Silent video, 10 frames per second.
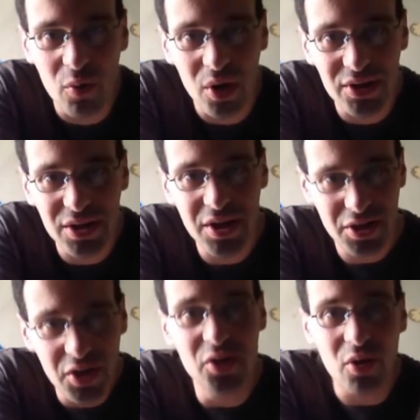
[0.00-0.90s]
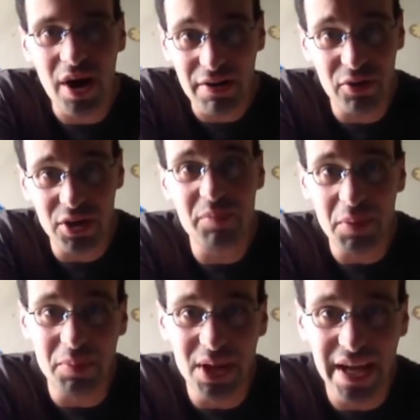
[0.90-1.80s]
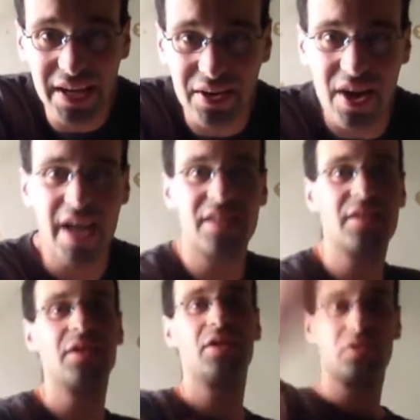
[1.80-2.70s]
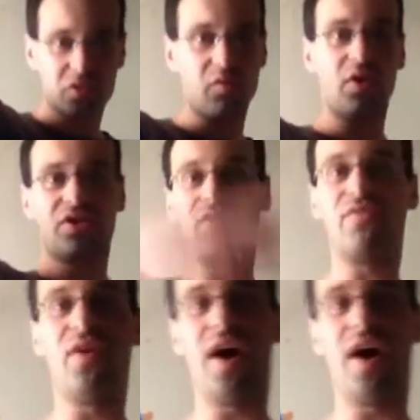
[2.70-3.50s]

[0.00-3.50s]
Thanks for the compliment, because you know what? You know I want to be